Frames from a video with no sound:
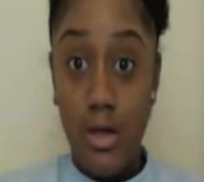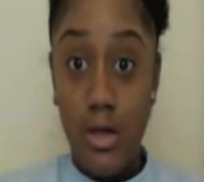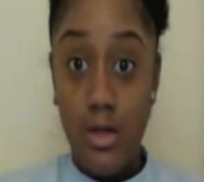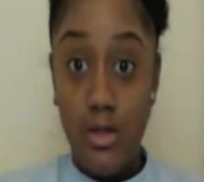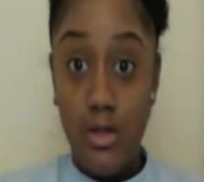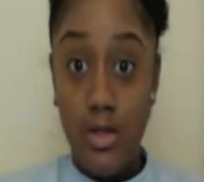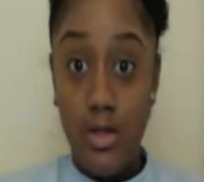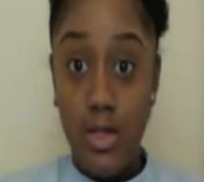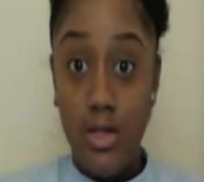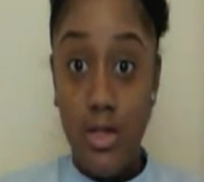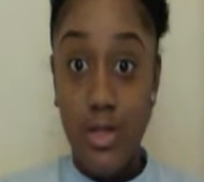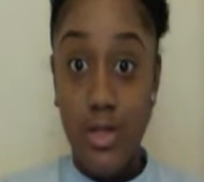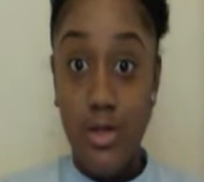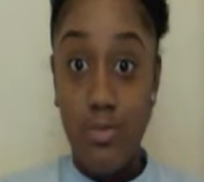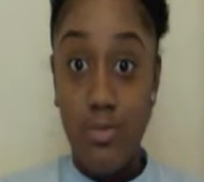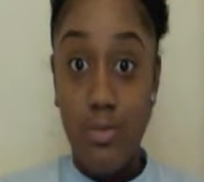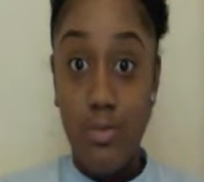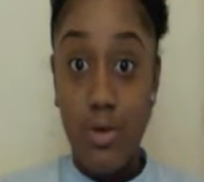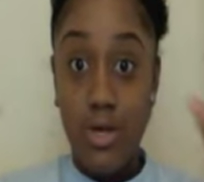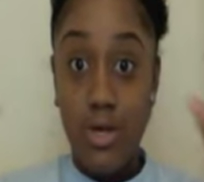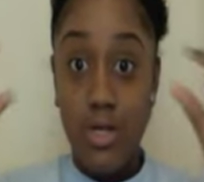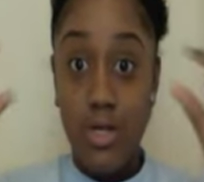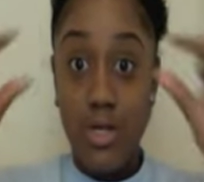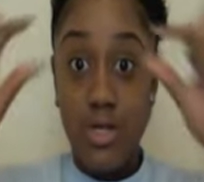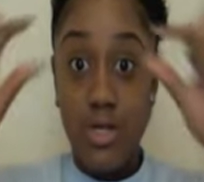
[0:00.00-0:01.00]
They look
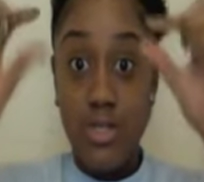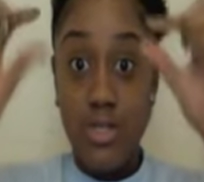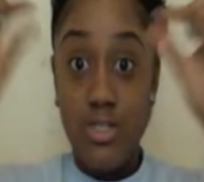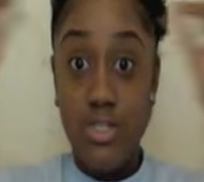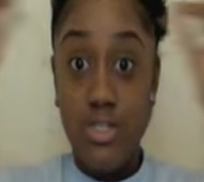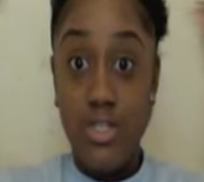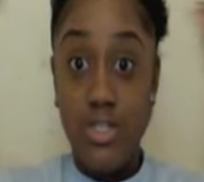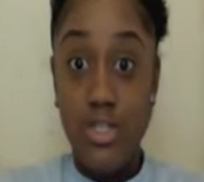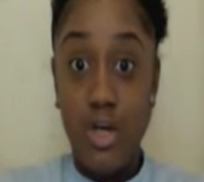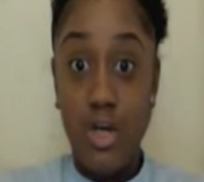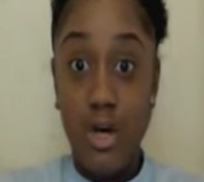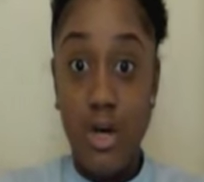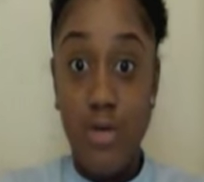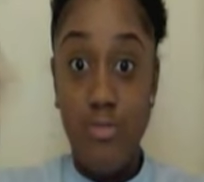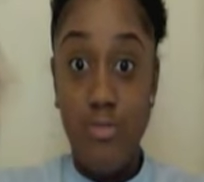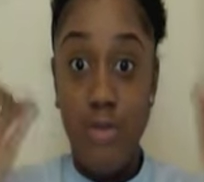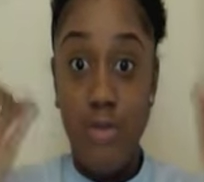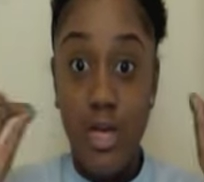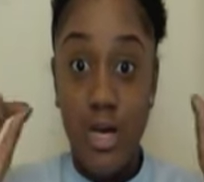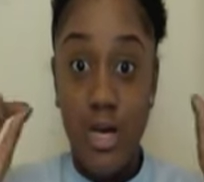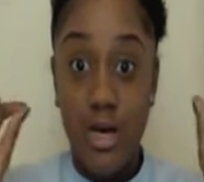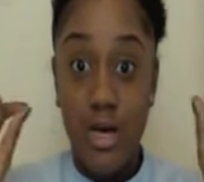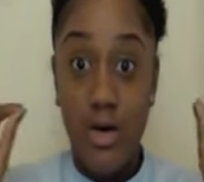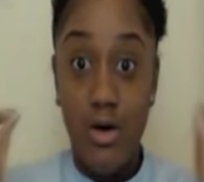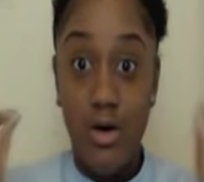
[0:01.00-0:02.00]
pretty sharp
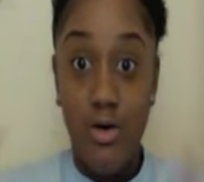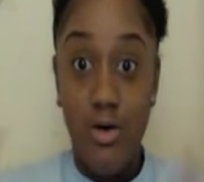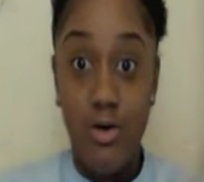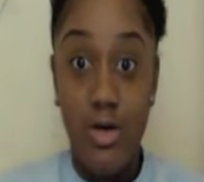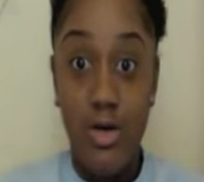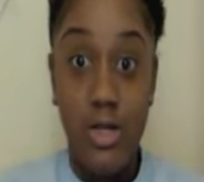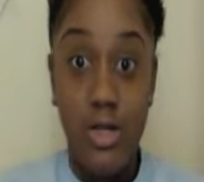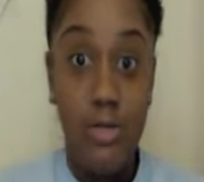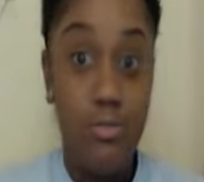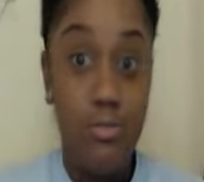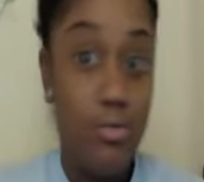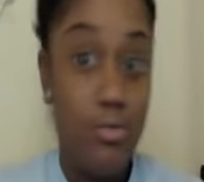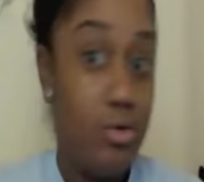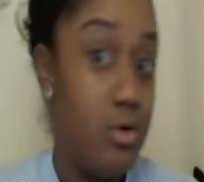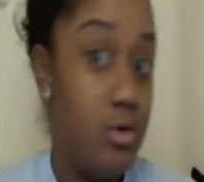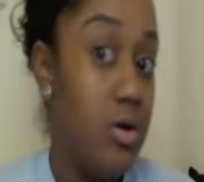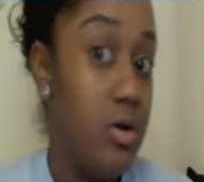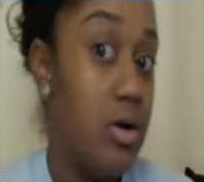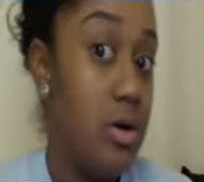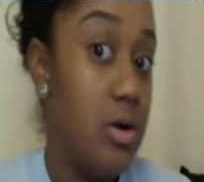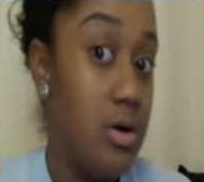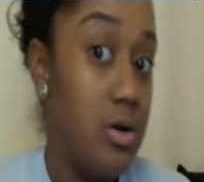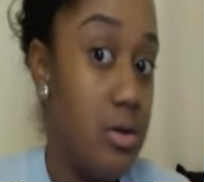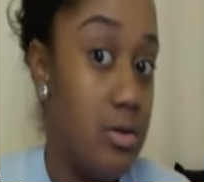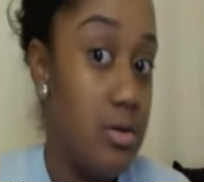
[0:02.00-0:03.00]
now and
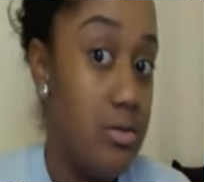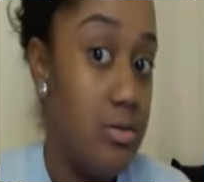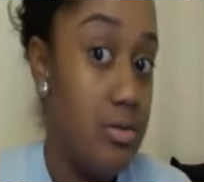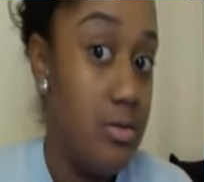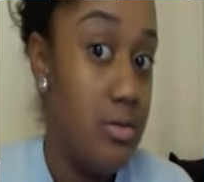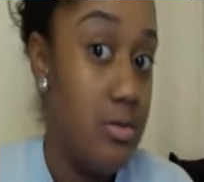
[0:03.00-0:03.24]
more